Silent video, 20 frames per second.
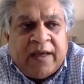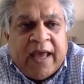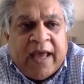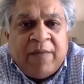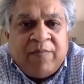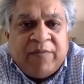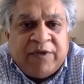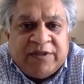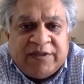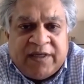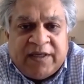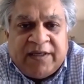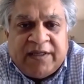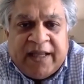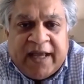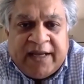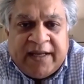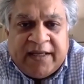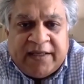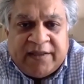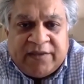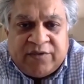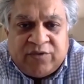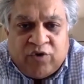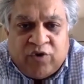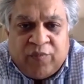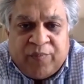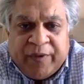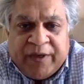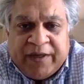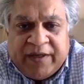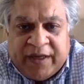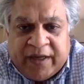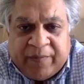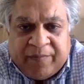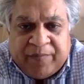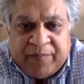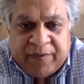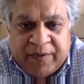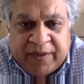Amazon that has opened
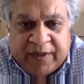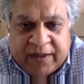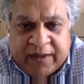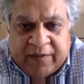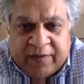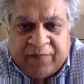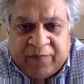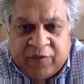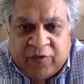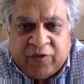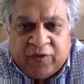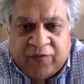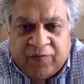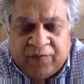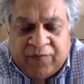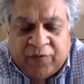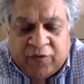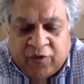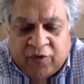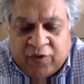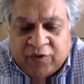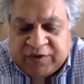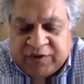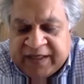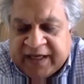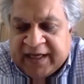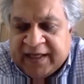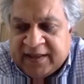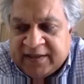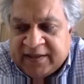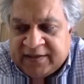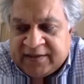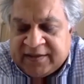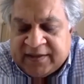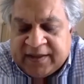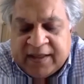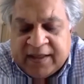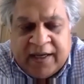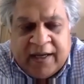up for sales.